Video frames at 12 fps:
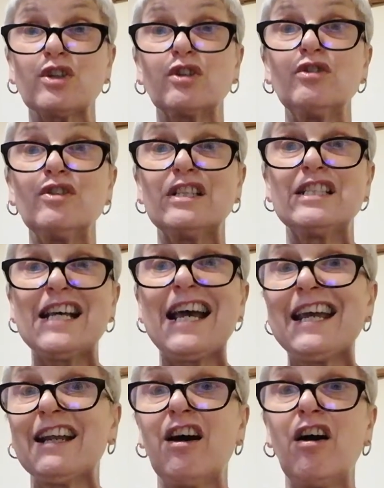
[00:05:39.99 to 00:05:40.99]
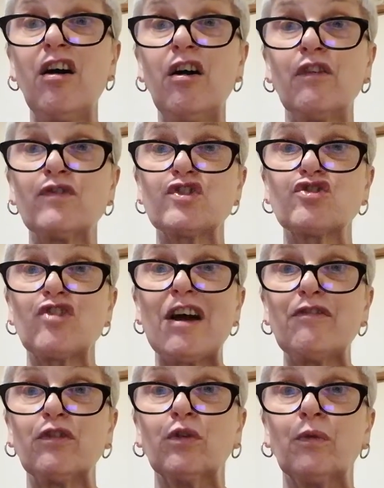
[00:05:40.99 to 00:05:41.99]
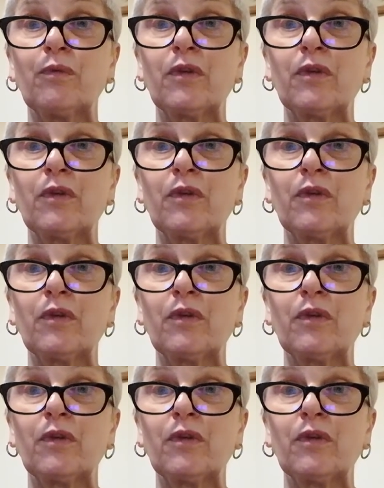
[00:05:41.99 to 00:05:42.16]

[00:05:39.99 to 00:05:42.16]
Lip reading: good day and a half's travel.